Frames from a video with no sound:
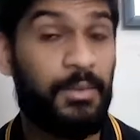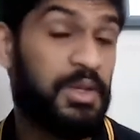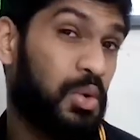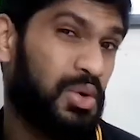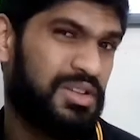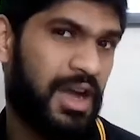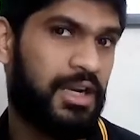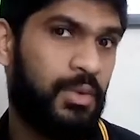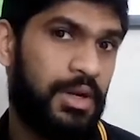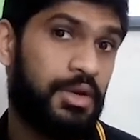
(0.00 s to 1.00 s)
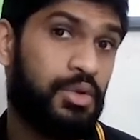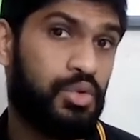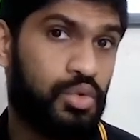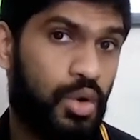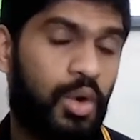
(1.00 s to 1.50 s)
way the core is activated
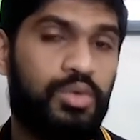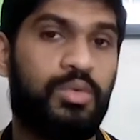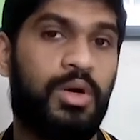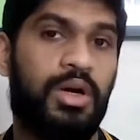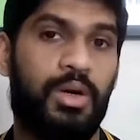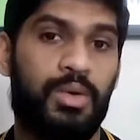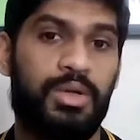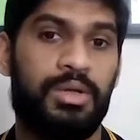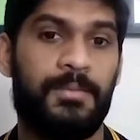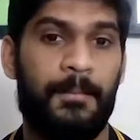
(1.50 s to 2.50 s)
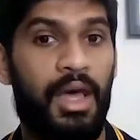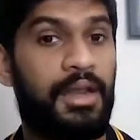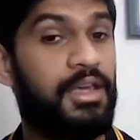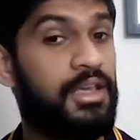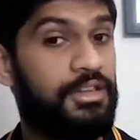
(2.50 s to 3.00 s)
throughout the workout. And
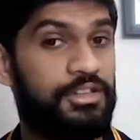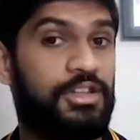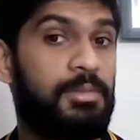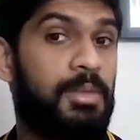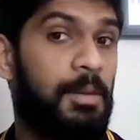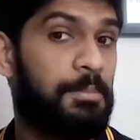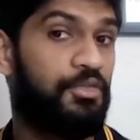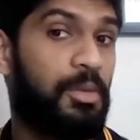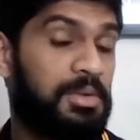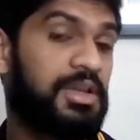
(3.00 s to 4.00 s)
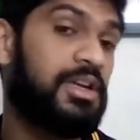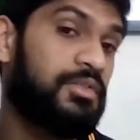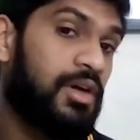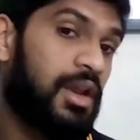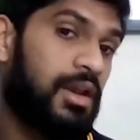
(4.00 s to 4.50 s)
again, the sit-up bar performed really
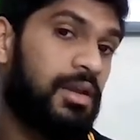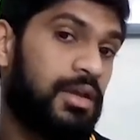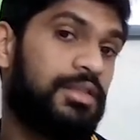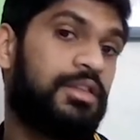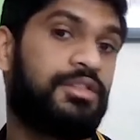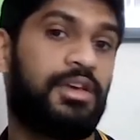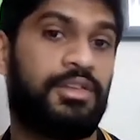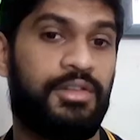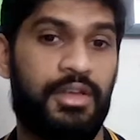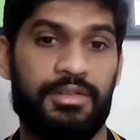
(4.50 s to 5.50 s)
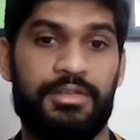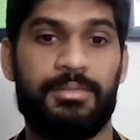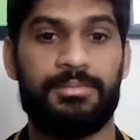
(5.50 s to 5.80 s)
well in this exercise.